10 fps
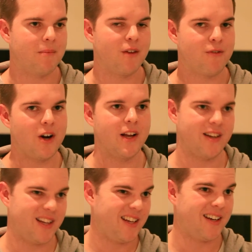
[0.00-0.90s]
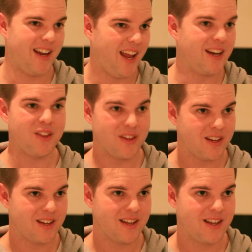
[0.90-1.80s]
If I needed
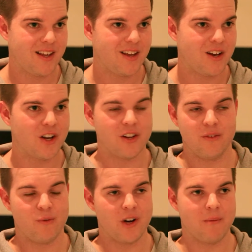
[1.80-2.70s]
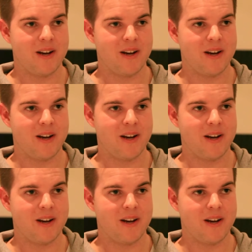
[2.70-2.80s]
anything, I could ring